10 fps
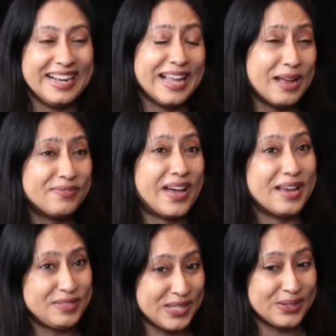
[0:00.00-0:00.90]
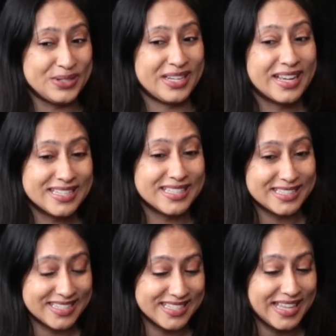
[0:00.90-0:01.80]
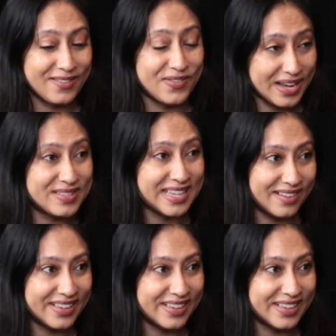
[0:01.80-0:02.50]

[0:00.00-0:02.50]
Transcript: I'm 5'2". She's like 5'7".